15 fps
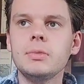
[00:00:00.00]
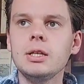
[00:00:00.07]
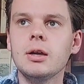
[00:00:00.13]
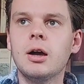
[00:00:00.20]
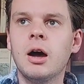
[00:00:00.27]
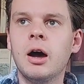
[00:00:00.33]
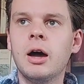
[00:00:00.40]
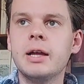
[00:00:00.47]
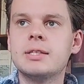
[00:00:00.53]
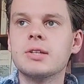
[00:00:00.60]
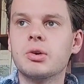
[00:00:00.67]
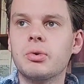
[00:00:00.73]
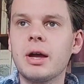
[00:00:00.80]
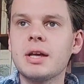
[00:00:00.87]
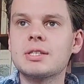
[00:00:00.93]
It's
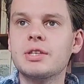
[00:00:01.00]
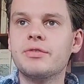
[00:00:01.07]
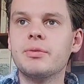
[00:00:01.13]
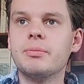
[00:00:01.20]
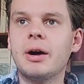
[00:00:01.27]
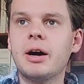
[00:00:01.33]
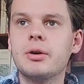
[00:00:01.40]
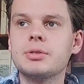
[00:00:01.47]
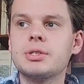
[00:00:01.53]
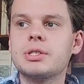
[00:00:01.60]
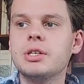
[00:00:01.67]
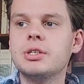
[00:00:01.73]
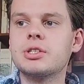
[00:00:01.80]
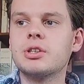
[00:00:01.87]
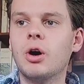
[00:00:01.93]
aggressive and
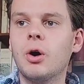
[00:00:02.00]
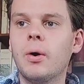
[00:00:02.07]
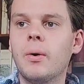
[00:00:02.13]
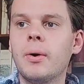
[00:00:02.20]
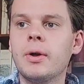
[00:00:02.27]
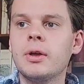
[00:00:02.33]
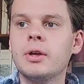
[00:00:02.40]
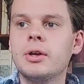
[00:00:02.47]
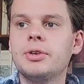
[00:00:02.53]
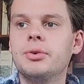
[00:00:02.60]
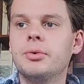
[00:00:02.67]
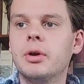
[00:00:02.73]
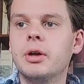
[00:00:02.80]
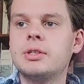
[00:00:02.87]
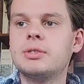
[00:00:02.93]
bouncy, so
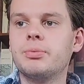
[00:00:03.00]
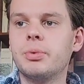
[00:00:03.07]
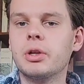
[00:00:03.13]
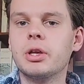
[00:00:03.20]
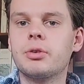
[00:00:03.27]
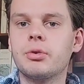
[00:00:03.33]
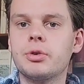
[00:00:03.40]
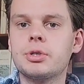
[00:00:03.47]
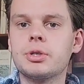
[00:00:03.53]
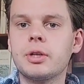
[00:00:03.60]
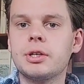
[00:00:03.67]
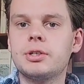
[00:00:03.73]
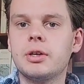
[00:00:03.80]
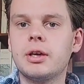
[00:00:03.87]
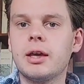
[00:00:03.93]
it's really crucial
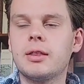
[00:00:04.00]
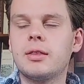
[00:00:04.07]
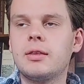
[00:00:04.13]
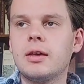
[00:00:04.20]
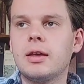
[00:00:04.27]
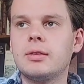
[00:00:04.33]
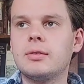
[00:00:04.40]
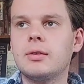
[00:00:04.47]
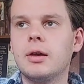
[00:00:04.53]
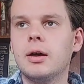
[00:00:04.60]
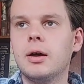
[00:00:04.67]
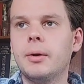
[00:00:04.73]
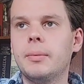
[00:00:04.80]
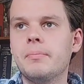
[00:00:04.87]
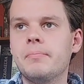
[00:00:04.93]
that you get that
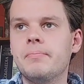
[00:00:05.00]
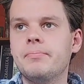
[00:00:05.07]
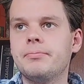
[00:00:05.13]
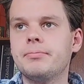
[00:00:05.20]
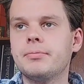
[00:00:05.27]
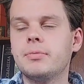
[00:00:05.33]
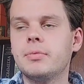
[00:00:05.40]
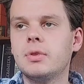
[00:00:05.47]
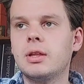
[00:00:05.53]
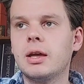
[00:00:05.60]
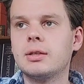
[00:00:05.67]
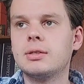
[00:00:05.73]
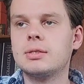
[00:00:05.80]
and that